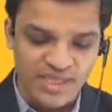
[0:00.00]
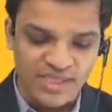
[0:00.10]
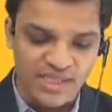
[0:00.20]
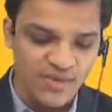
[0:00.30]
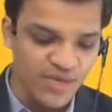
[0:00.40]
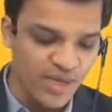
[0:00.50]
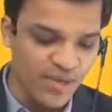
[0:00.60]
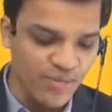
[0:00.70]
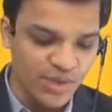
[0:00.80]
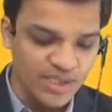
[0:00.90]
excessive work
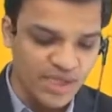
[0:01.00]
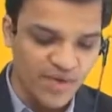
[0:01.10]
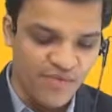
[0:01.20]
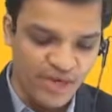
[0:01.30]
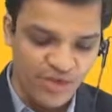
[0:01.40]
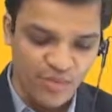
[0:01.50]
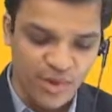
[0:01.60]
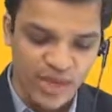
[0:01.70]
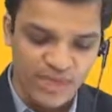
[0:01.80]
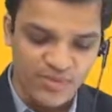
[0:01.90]
in progress and defective
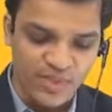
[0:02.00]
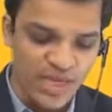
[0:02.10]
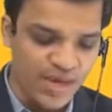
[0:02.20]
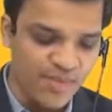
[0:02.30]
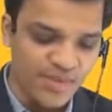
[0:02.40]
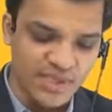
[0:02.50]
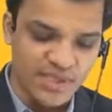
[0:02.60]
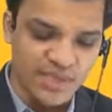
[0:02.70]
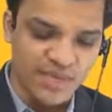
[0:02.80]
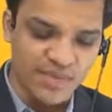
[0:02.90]
products with the help of
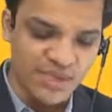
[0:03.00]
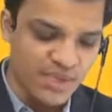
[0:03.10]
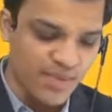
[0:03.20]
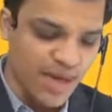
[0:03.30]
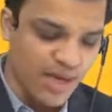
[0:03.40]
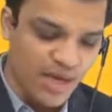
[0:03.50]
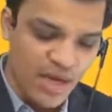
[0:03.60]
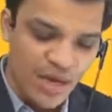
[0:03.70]
just-in-time system are,